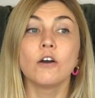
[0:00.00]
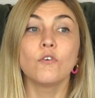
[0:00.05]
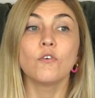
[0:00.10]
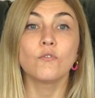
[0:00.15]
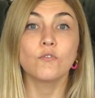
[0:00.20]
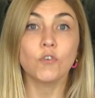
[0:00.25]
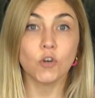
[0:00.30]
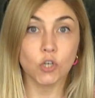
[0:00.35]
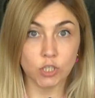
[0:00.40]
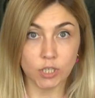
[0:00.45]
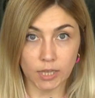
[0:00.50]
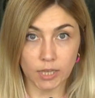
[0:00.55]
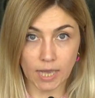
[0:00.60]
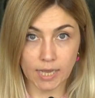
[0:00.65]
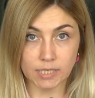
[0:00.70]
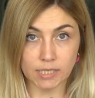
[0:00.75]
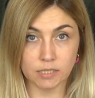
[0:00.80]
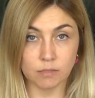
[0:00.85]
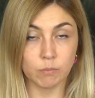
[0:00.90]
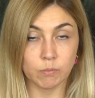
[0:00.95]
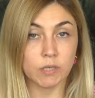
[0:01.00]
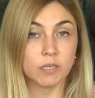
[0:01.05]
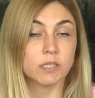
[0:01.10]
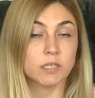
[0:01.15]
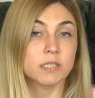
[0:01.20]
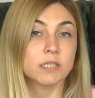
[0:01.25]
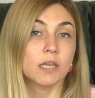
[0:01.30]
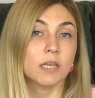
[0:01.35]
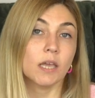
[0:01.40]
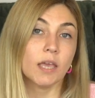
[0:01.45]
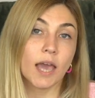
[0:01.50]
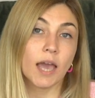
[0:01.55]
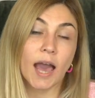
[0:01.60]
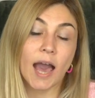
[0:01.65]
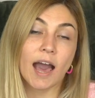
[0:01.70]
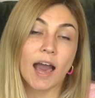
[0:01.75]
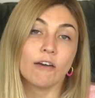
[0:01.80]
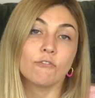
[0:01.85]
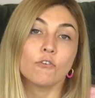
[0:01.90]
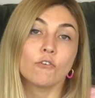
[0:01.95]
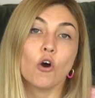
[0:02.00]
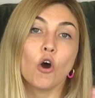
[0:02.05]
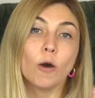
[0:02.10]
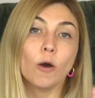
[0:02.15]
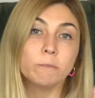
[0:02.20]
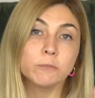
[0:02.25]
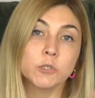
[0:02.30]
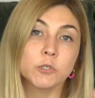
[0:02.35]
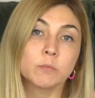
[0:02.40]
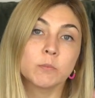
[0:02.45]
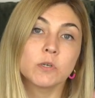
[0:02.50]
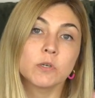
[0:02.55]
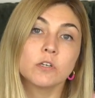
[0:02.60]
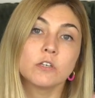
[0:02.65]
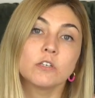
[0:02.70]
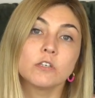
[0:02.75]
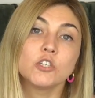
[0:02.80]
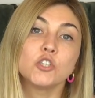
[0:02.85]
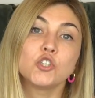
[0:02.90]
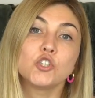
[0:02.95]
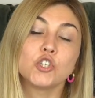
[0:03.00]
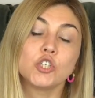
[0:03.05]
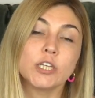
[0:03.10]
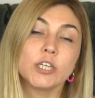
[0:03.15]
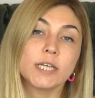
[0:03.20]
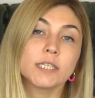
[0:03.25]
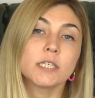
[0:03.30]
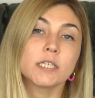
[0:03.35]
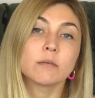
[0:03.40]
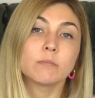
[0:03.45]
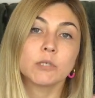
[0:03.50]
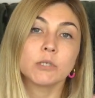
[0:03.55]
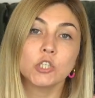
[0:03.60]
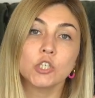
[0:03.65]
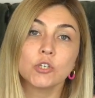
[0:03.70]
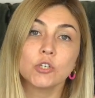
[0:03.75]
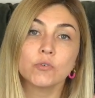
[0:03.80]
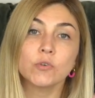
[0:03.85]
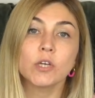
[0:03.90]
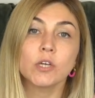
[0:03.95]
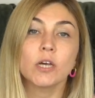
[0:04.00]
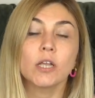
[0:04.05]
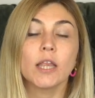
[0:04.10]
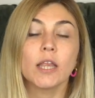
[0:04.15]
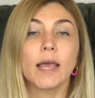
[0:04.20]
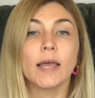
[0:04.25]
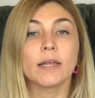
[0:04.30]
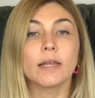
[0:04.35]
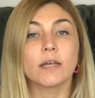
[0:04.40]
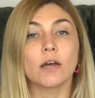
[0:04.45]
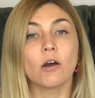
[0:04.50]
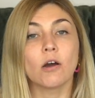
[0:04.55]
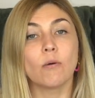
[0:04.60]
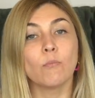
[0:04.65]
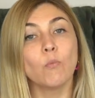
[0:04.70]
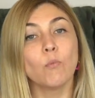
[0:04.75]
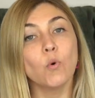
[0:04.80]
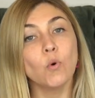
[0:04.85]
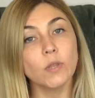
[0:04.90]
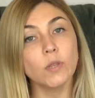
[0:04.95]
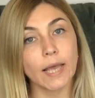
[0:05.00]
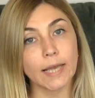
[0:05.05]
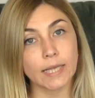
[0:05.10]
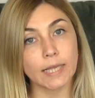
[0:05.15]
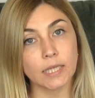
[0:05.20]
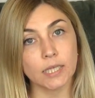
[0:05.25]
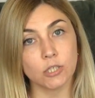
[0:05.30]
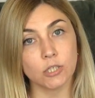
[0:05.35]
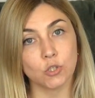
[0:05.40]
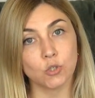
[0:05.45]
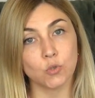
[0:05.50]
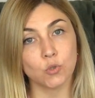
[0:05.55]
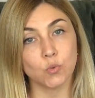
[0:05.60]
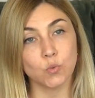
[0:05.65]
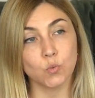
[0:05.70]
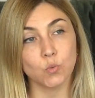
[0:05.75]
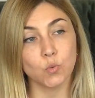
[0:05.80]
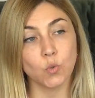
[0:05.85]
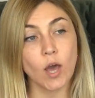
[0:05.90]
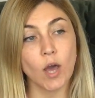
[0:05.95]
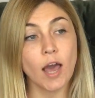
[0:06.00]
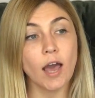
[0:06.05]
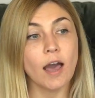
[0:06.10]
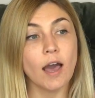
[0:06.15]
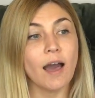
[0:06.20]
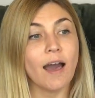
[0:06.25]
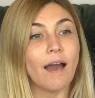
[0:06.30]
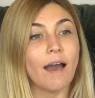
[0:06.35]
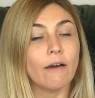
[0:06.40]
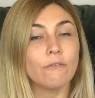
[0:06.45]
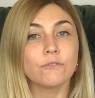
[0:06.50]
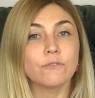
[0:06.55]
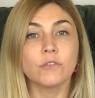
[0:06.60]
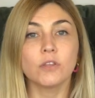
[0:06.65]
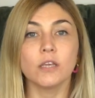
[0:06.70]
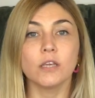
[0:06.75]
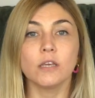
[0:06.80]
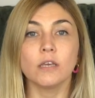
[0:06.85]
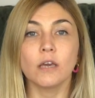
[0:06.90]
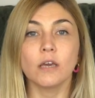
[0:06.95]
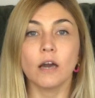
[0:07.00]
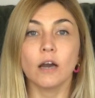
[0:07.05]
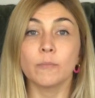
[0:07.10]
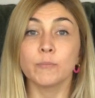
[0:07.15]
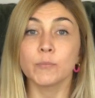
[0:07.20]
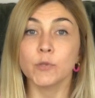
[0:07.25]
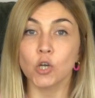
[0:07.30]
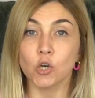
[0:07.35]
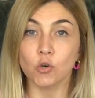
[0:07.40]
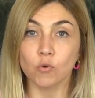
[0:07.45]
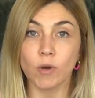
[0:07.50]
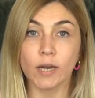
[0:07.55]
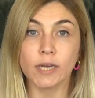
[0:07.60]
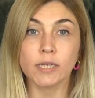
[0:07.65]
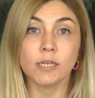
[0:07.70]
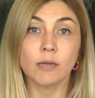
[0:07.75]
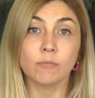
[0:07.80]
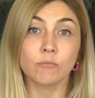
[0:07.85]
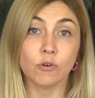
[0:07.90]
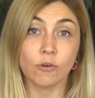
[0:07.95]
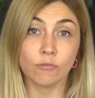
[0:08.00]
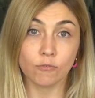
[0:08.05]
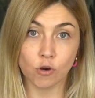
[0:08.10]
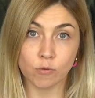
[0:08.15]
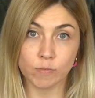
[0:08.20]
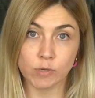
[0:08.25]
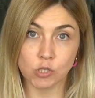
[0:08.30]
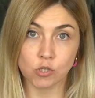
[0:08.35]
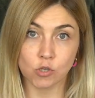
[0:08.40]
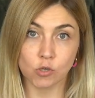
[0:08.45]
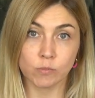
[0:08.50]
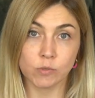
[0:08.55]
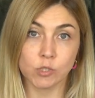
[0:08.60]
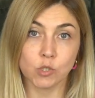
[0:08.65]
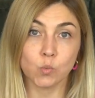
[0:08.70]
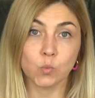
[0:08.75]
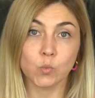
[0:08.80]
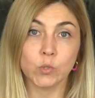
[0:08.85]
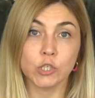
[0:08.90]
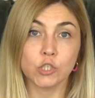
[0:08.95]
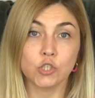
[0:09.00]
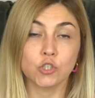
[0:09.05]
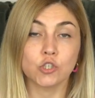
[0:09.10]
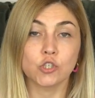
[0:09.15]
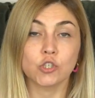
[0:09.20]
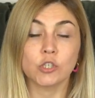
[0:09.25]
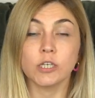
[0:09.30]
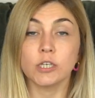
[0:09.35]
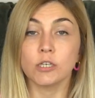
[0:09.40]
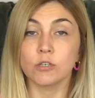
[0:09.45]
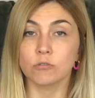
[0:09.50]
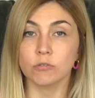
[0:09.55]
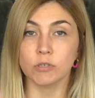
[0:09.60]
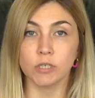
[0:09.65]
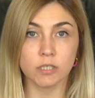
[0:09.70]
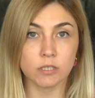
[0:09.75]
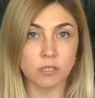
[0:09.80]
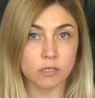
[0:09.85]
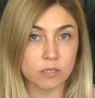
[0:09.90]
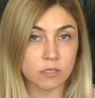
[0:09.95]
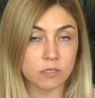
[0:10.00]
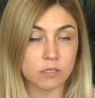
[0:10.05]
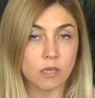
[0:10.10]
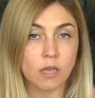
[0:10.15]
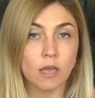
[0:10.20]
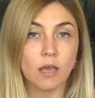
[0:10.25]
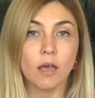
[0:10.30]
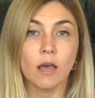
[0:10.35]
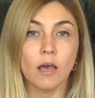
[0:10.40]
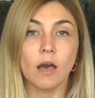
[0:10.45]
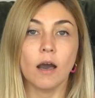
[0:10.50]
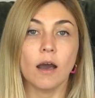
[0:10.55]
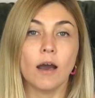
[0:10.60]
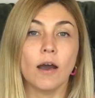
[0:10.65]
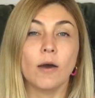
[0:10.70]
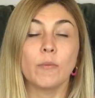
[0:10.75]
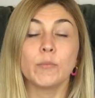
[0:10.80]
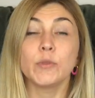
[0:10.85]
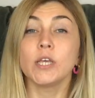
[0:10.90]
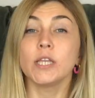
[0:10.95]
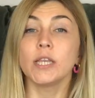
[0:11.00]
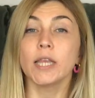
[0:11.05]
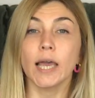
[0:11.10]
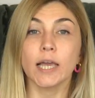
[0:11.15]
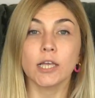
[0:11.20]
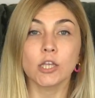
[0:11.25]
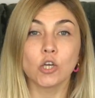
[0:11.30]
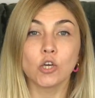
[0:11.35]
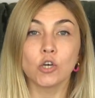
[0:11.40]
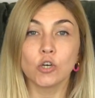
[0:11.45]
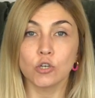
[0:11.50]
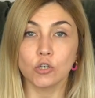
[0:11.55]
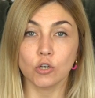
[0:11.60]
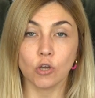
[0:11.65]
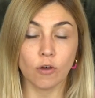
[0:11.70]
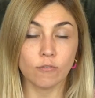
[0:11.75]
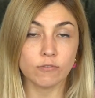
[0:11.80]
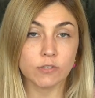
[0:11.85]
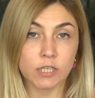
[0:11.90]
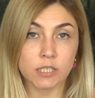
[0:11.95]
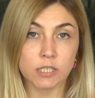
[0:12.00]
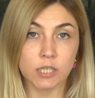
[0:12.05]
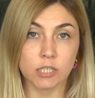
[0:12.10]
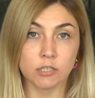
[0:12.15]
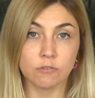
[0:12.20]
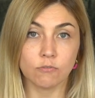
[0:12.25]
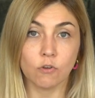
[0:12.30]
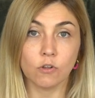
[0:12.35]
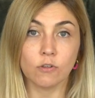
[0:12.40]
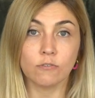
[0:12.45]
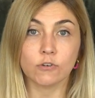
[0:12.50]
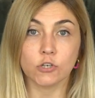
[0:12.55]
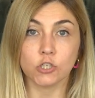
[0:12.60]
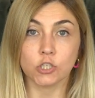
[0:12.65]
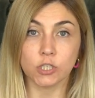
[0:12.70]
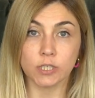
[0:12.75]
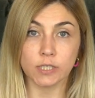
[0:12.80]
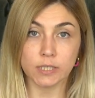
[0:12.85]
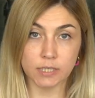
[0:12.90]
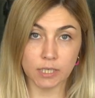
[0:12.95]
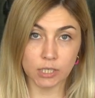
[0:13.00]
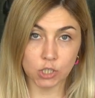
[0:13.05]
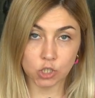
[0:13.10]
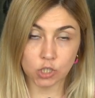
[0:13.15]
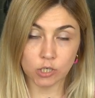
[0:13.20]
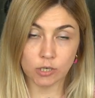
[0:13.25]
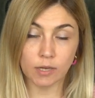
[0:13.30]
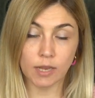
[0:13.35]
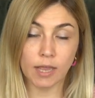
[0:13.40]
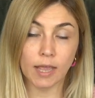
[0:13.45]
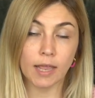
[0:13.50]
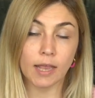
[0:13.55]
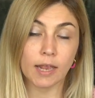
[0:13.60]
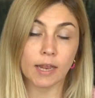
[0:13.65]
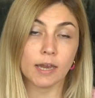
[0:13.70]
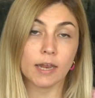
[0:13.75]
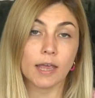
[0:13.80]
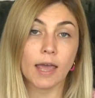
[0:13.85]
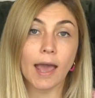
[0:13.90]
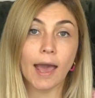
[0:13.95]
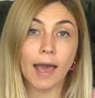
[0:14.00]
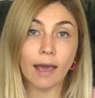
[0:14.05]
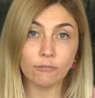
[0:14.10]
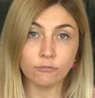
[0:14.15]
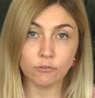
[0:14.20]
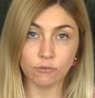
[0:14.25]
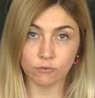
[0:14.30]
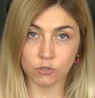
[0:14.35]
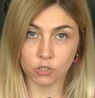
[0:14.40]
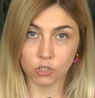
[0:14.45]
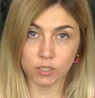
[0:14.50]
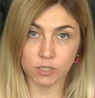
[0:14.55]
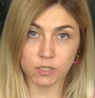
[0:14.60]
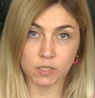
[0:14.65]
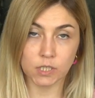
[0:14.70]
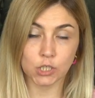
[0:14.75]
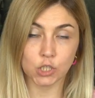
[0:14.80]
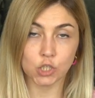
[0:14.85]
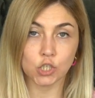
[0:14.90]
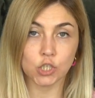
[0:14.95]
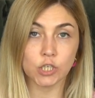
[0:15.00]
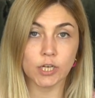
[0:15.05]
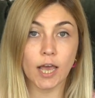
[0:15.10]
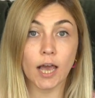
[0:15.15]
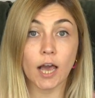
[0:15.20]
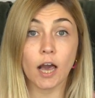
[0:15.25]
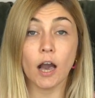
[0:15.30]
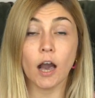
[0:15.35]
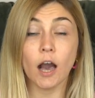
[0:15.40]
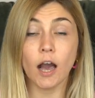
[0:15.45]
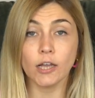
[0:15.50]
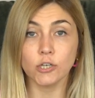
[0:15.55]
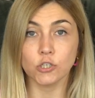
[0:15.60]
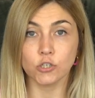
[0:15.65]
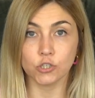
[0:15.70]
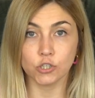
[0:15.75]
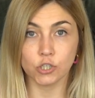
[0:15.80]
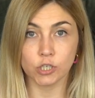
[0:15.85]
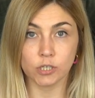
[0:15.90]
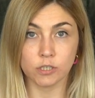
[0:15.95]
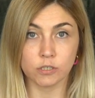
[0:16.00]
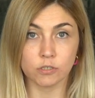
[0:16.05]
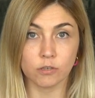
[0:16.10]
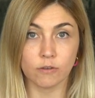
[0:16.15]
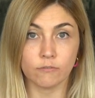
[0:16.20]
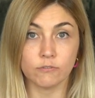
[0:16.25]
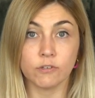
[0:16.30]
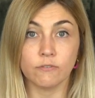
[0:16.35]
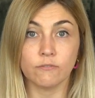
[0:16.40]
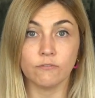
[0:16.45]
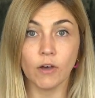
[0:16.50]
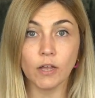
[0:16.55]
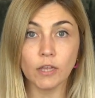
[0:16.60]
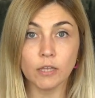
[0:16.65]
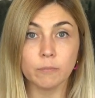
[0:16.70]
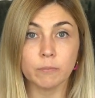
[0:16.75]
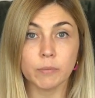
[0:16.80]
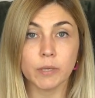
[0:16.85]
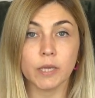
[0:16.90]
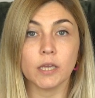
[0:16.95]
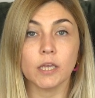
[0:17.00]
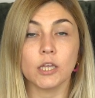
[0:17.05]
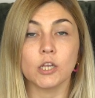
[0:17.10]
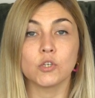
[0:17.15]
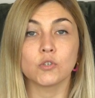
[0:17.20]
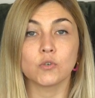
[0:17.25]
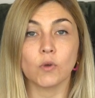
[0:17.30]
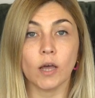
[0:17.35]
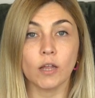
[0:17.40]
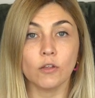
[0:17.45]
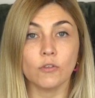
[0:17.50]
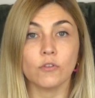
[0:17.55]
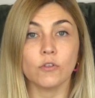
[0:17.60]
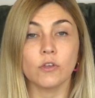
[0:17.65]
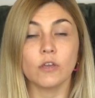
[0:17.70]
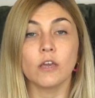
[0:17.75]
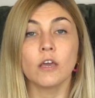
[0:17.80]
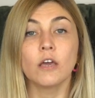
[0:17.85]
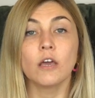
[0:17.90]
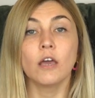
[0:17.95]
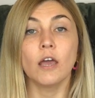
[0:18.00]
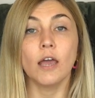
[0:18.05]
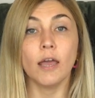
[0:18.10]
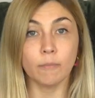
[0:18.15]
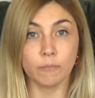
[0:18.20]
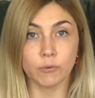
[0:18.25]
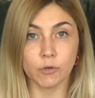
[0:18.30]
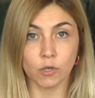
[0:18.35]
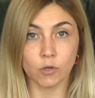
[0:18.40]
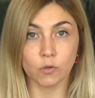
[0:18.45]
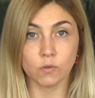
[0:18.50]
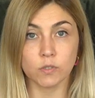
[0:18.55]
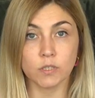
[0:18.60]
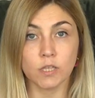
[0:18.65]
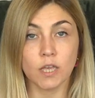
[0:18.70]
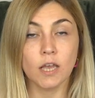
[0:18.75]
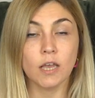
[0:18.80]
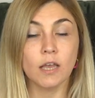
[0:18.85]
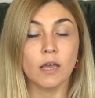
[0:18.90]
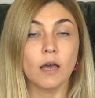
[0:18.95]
fertilized because they have optimal genetic material and are more likely to have the correct number of chromosomes, which increases the likelihood of successful fertilization. And after fertilization, a higher chance of developing into healthy embryos.